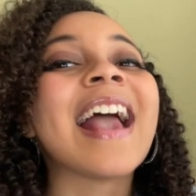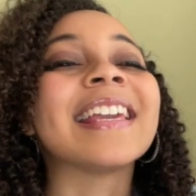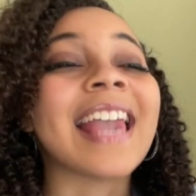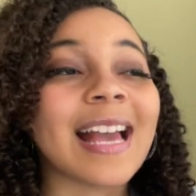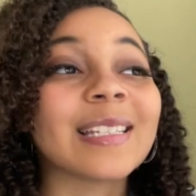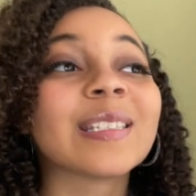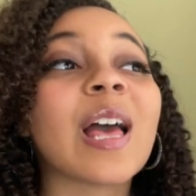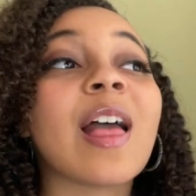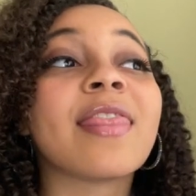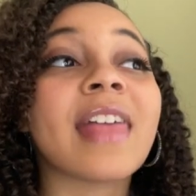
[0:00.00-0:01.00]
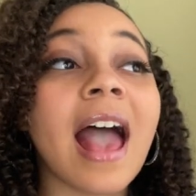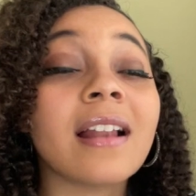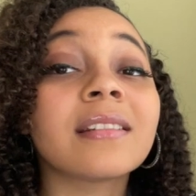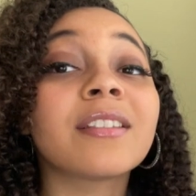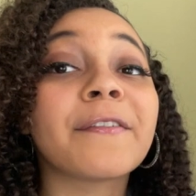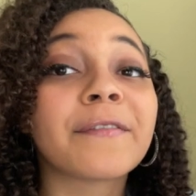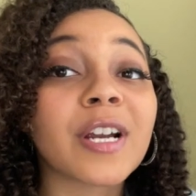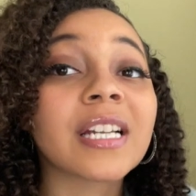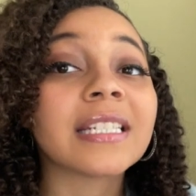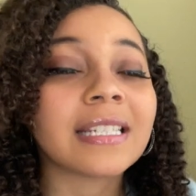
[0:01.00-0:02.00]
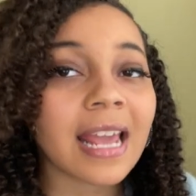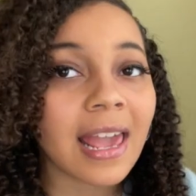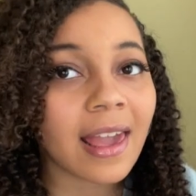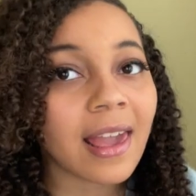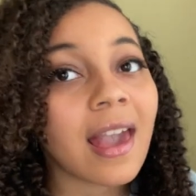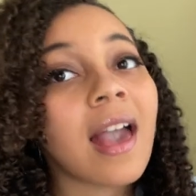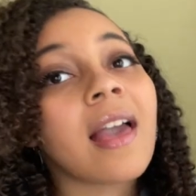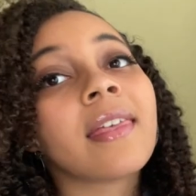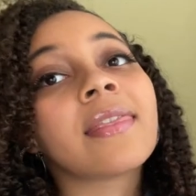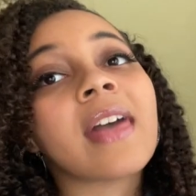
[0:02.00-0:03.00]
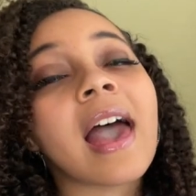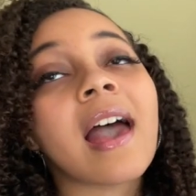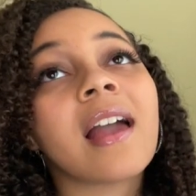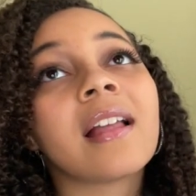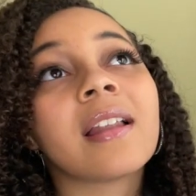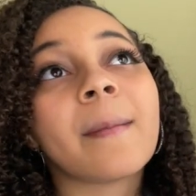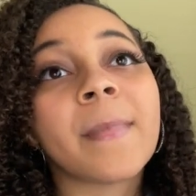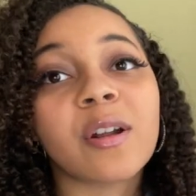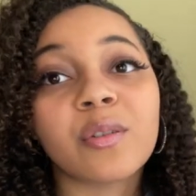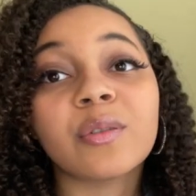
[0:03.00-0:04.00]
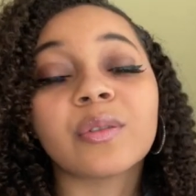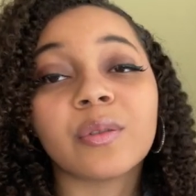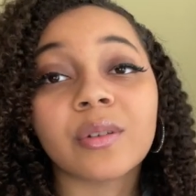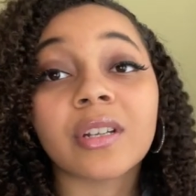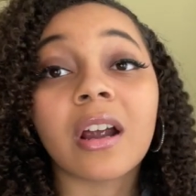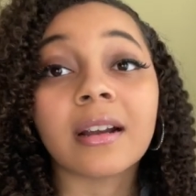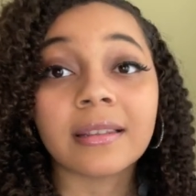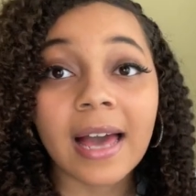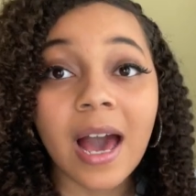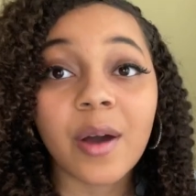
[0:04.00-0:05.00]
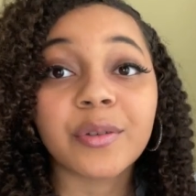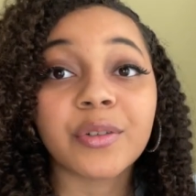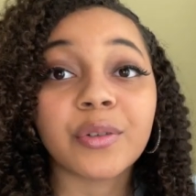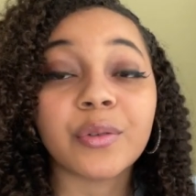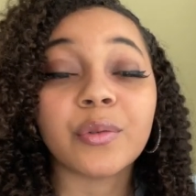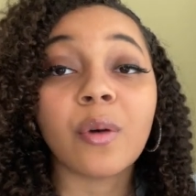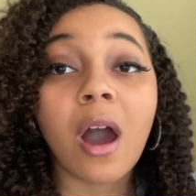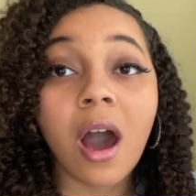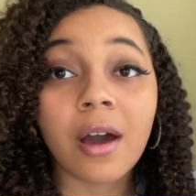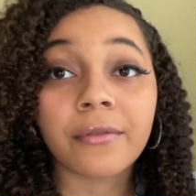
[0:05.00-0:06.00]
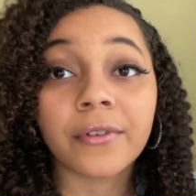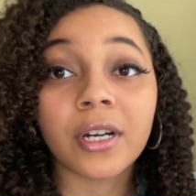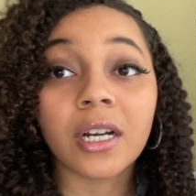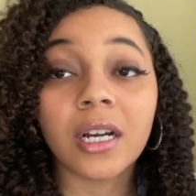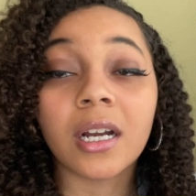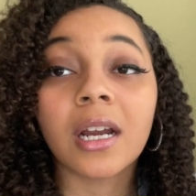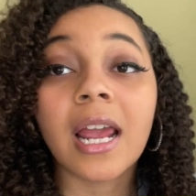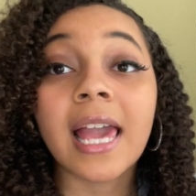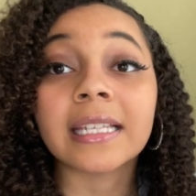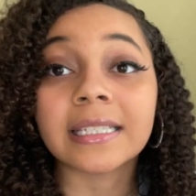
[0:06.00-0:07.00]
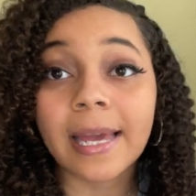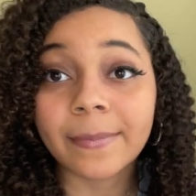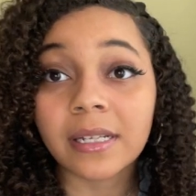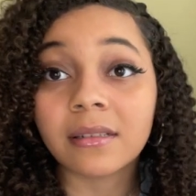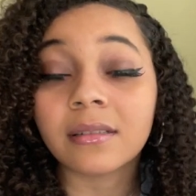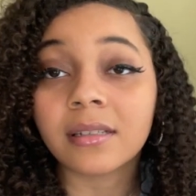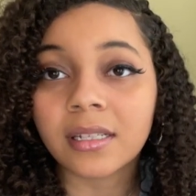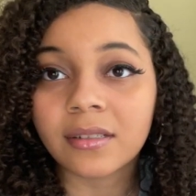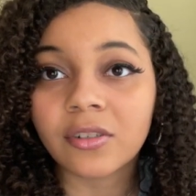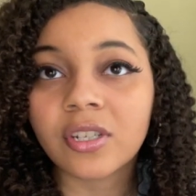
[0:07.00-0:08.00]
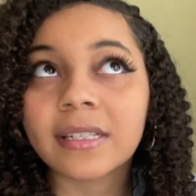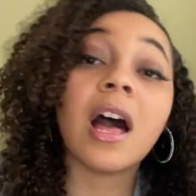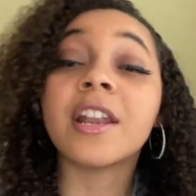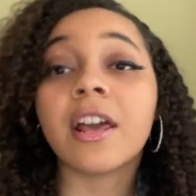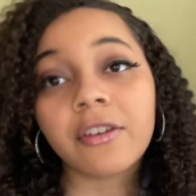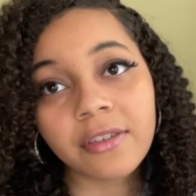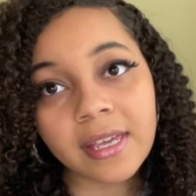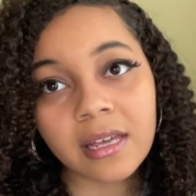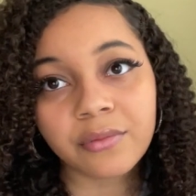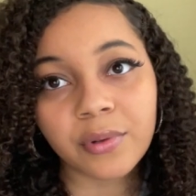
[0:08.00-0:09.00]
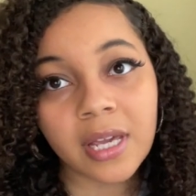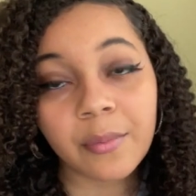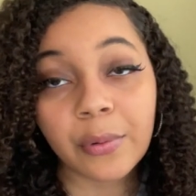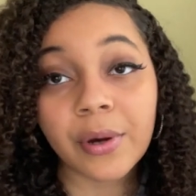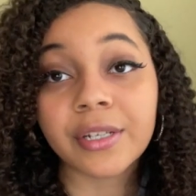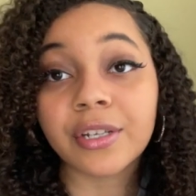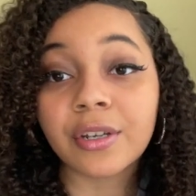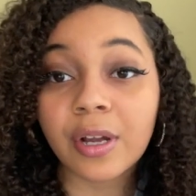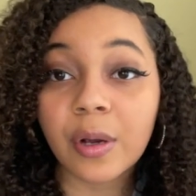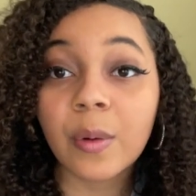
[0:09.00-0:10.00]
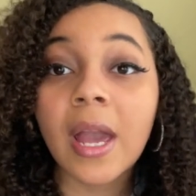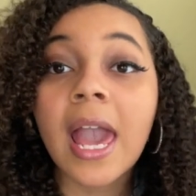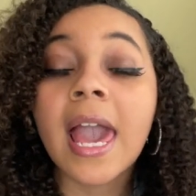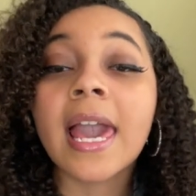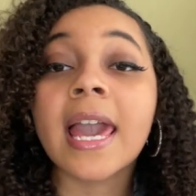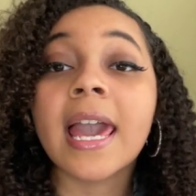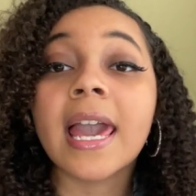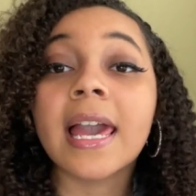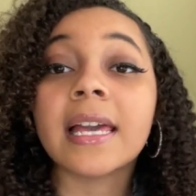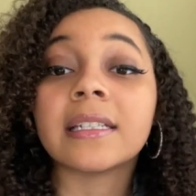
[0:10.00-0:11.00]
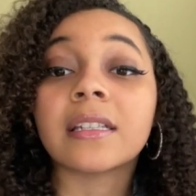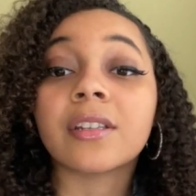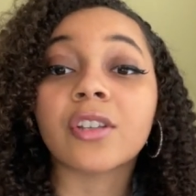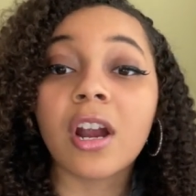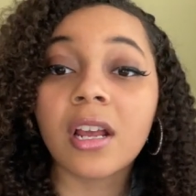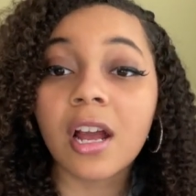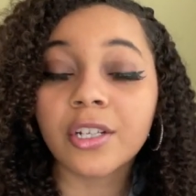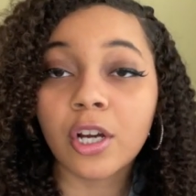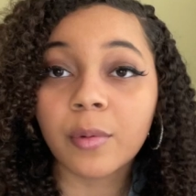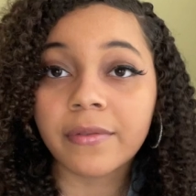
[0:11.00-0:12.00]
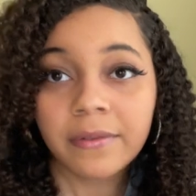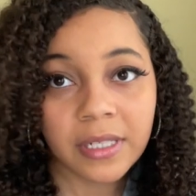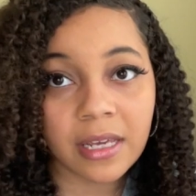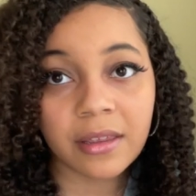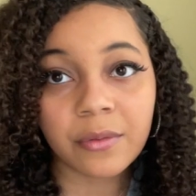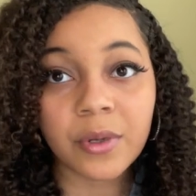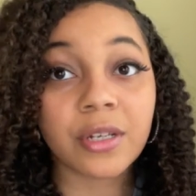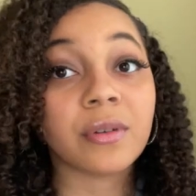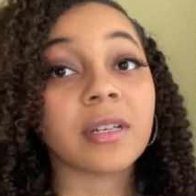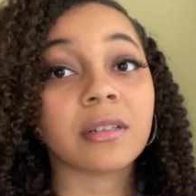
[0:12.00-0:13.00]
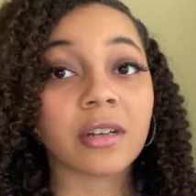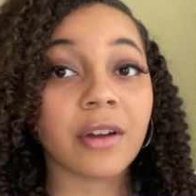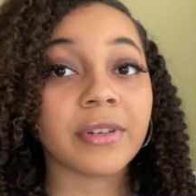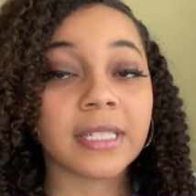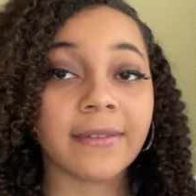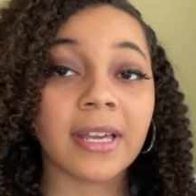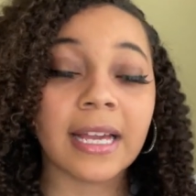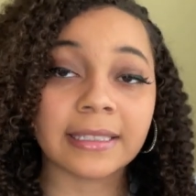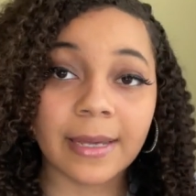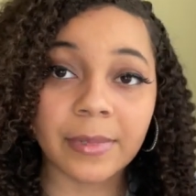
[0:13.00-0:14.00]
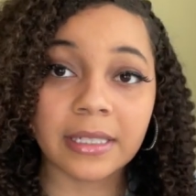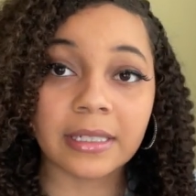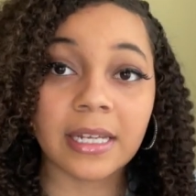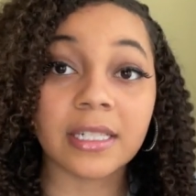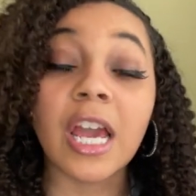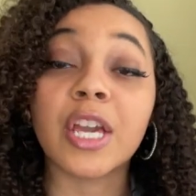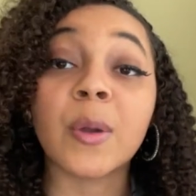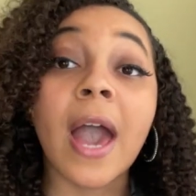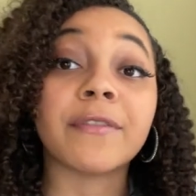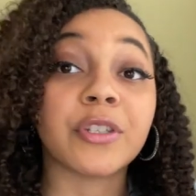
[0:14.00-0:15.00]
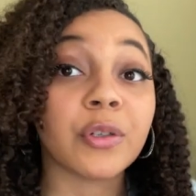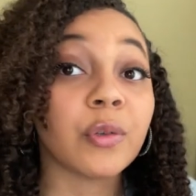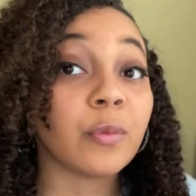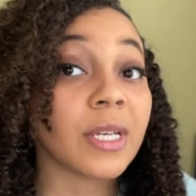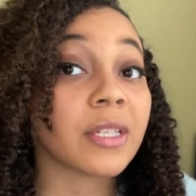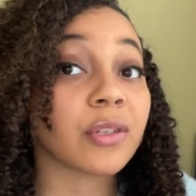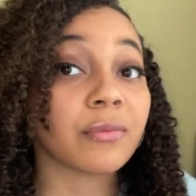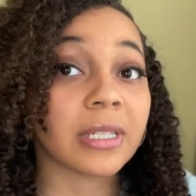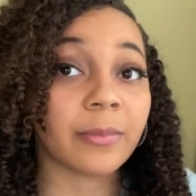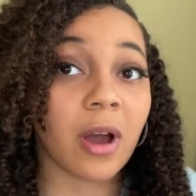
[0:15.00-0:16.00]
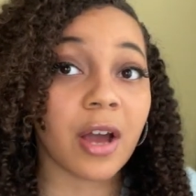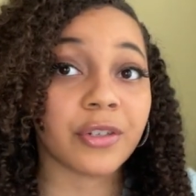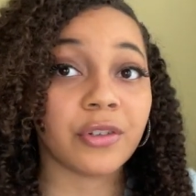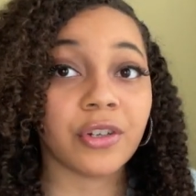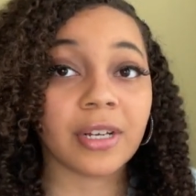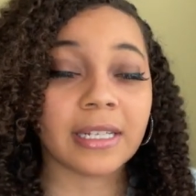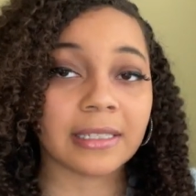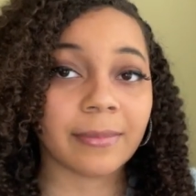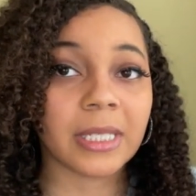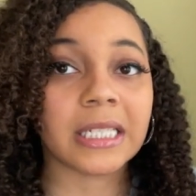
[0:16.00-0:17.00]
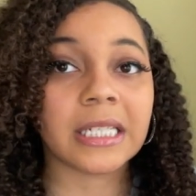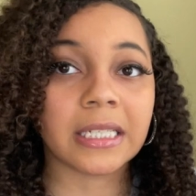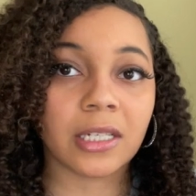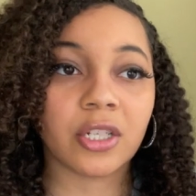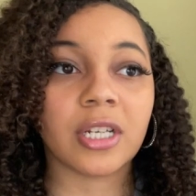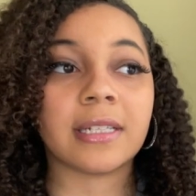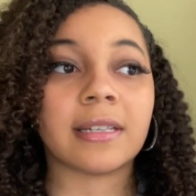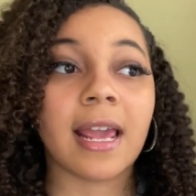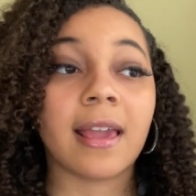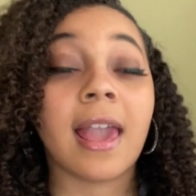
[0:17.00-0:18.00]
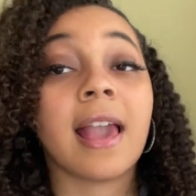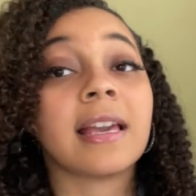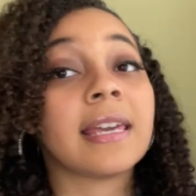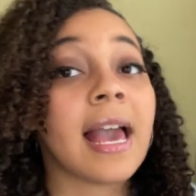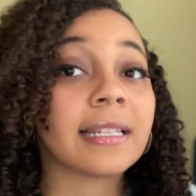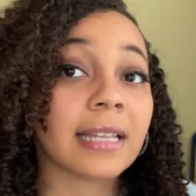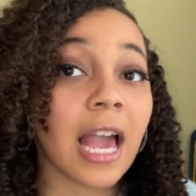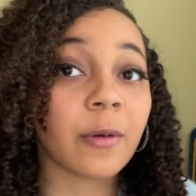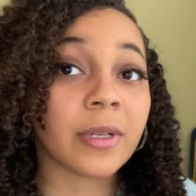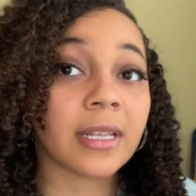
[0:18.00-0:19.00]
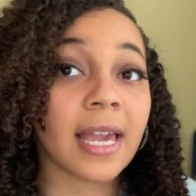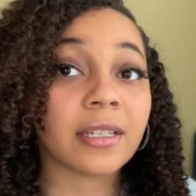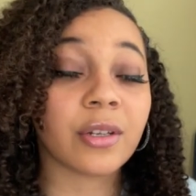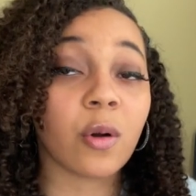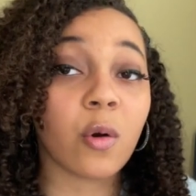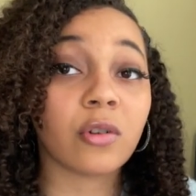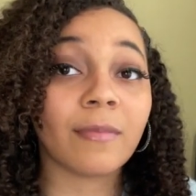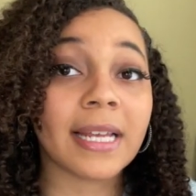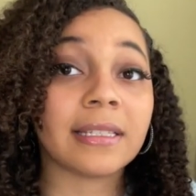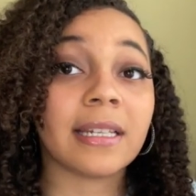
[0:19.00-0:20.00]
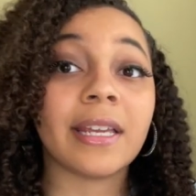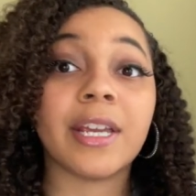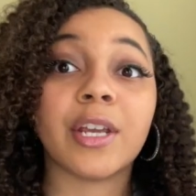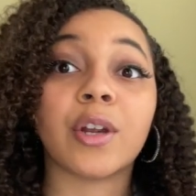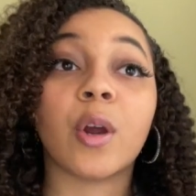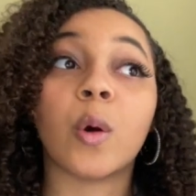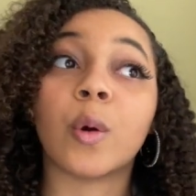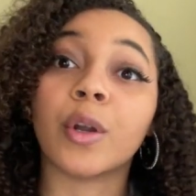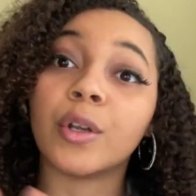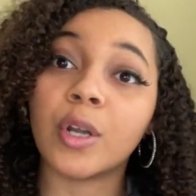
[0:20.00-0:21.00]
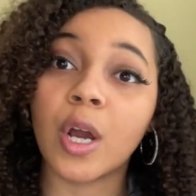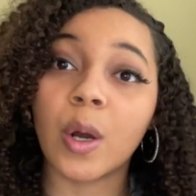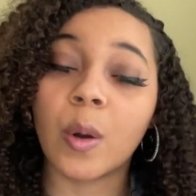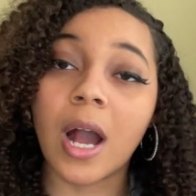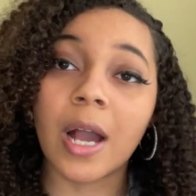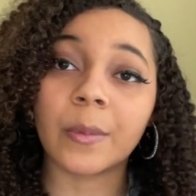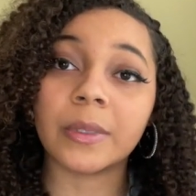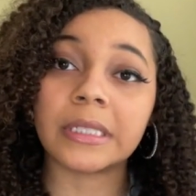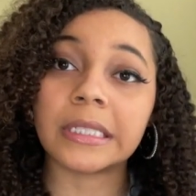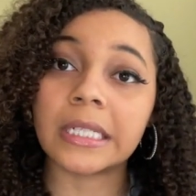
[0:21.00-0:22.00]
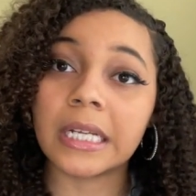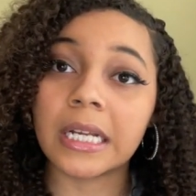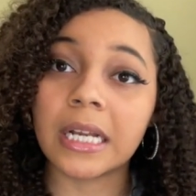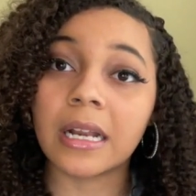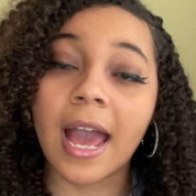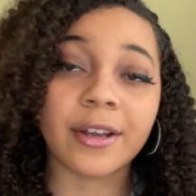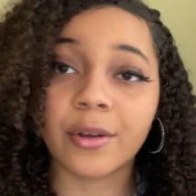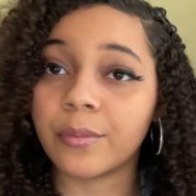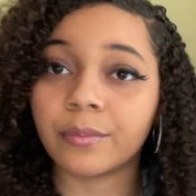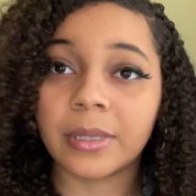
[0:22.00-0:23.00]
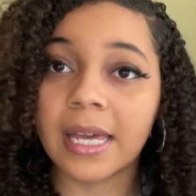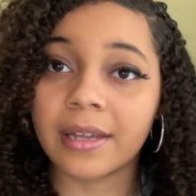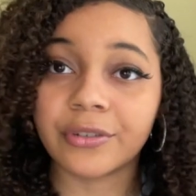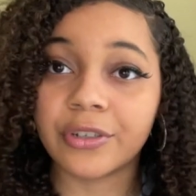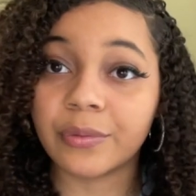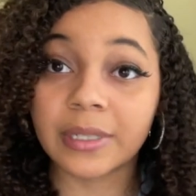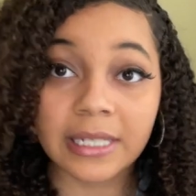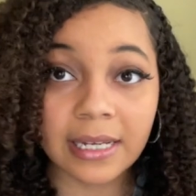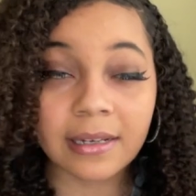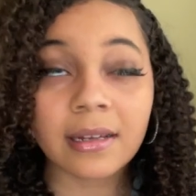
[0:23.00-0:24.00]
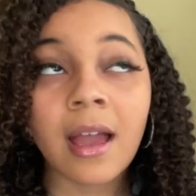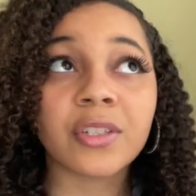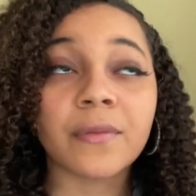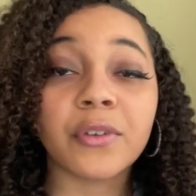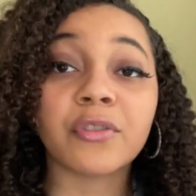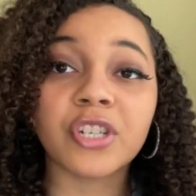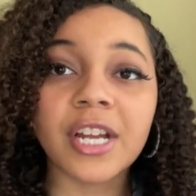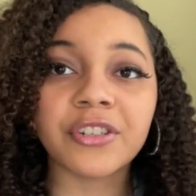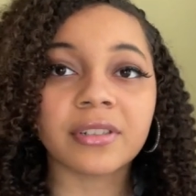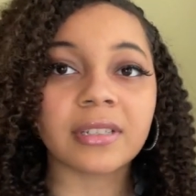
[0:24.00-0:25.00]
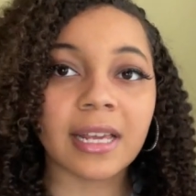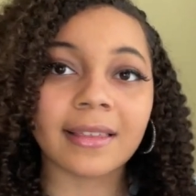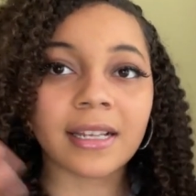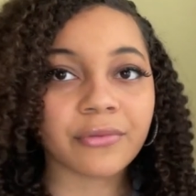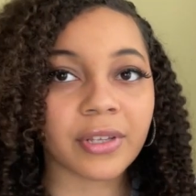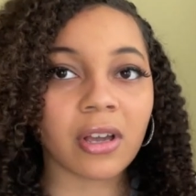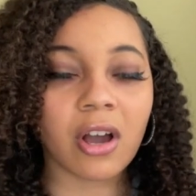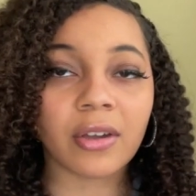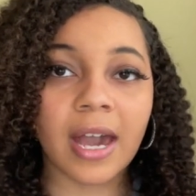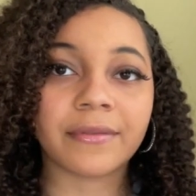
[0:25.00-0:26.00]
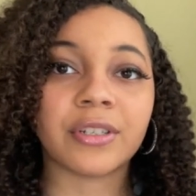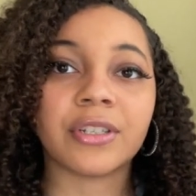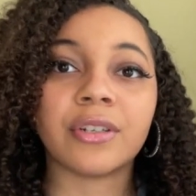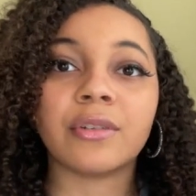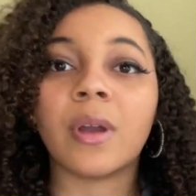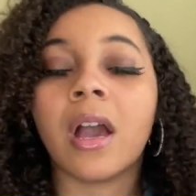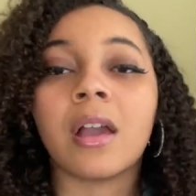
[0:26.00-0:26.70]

Yes, that is the first day that medical schools are allowed to offer acceptance decisions. Another thing that's really important to note is starting October 15th, when you can start receiving acceptances, you have 2 weeks to respond to your acceptance decision saying, yes, I would like to hold my seat here, or no, I don't plan to attend. So if you reject your seat, that's really all you have to do.